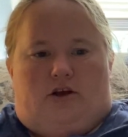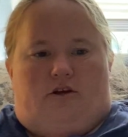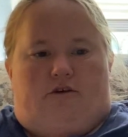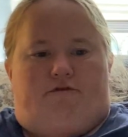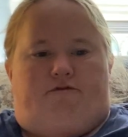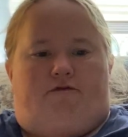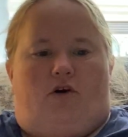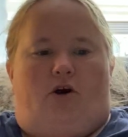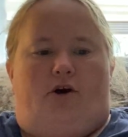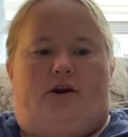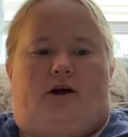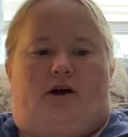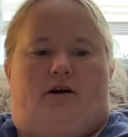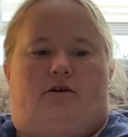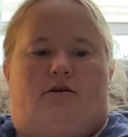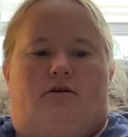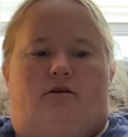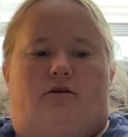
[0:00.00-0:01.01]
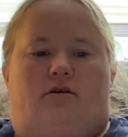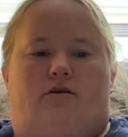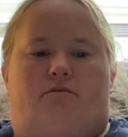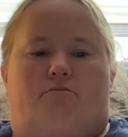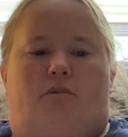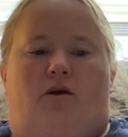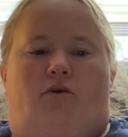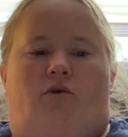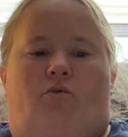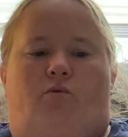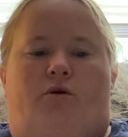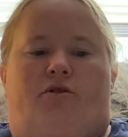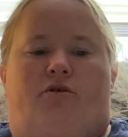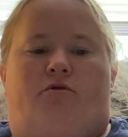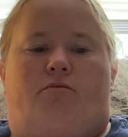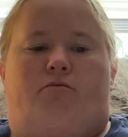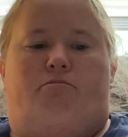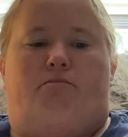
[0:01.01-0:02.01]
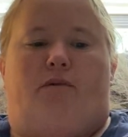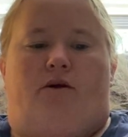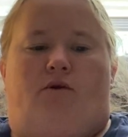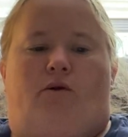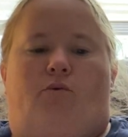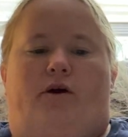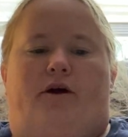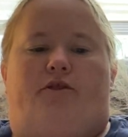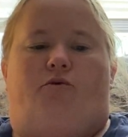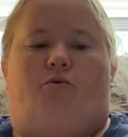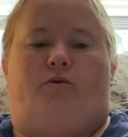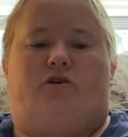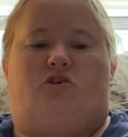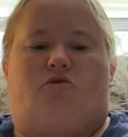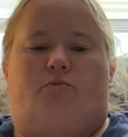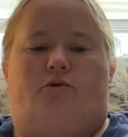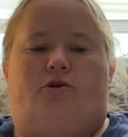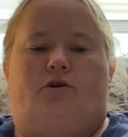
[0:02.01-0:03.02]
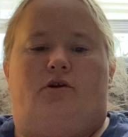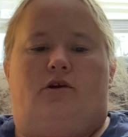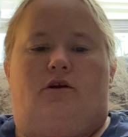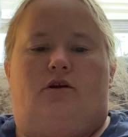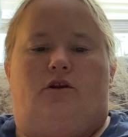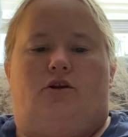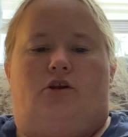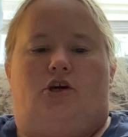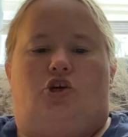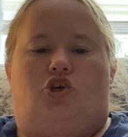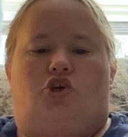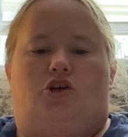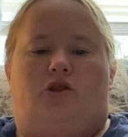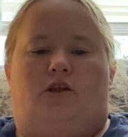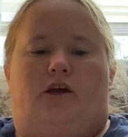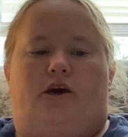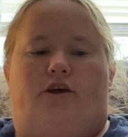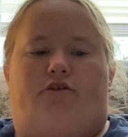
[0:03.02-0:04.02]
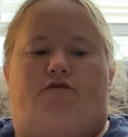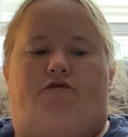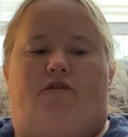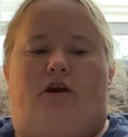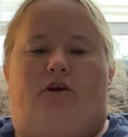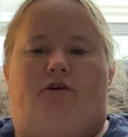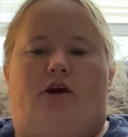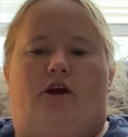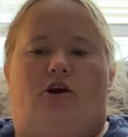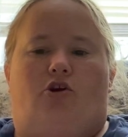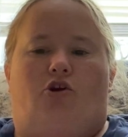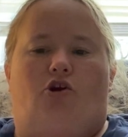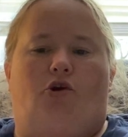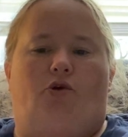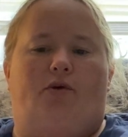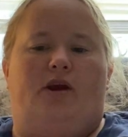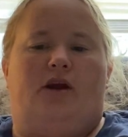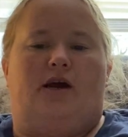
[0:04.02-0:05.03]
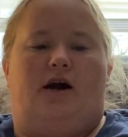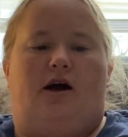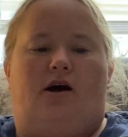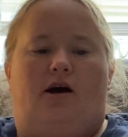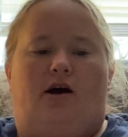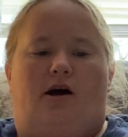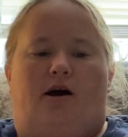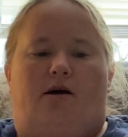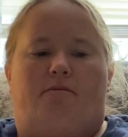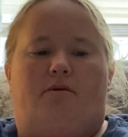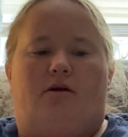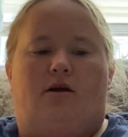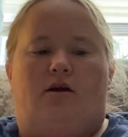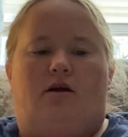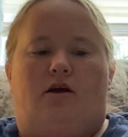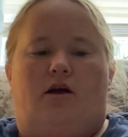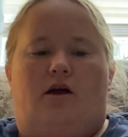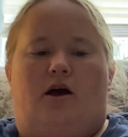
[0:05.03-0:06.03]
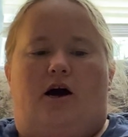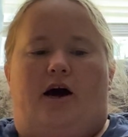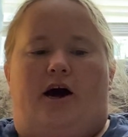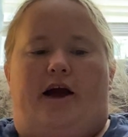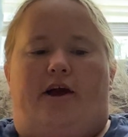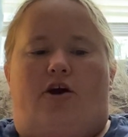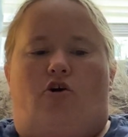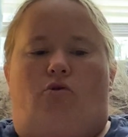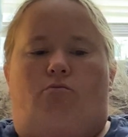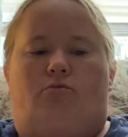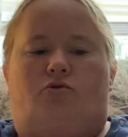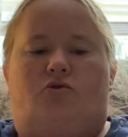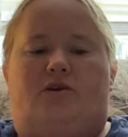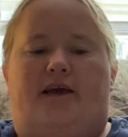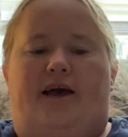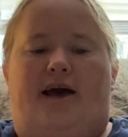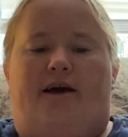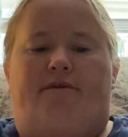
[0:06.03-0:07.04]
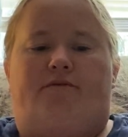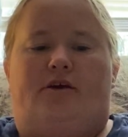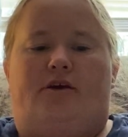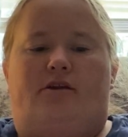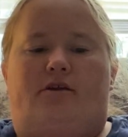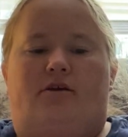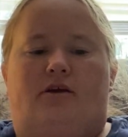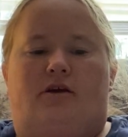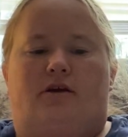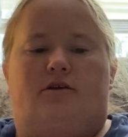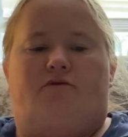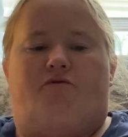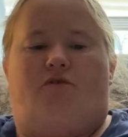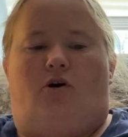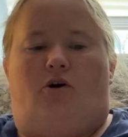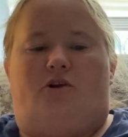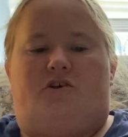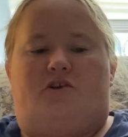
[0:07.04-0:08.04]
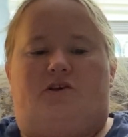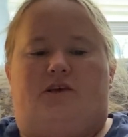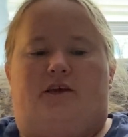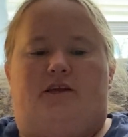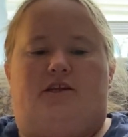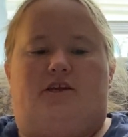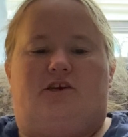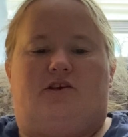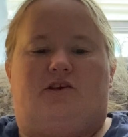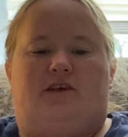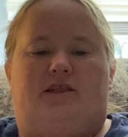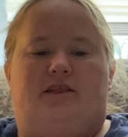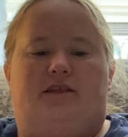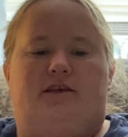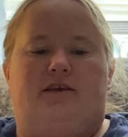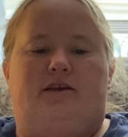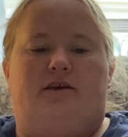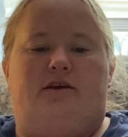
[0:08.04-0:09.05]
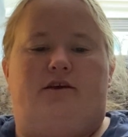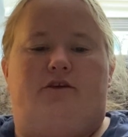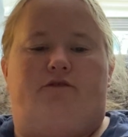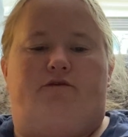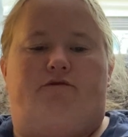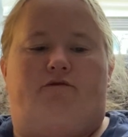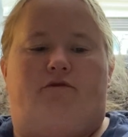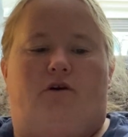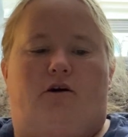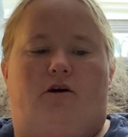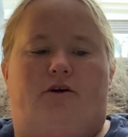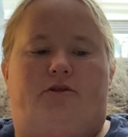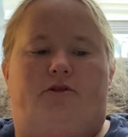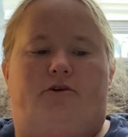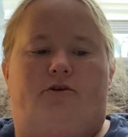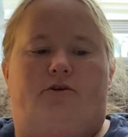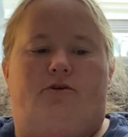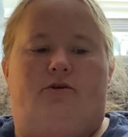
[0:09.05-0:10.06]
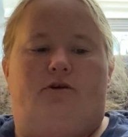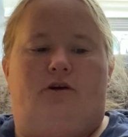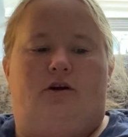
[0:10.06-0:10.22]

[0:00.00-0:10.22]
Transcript: Fauna, Merryweather, Merryweather whispered, nudging the other fairy. Hurry up! I almost have it, Fauna said, just a little farther.